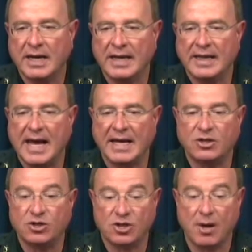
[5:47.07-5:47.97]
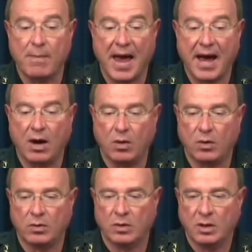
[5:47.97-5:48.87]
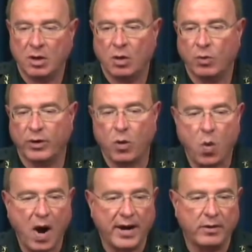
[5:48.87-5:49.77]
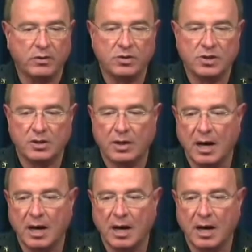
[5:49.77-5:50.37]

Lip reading: that somehow requires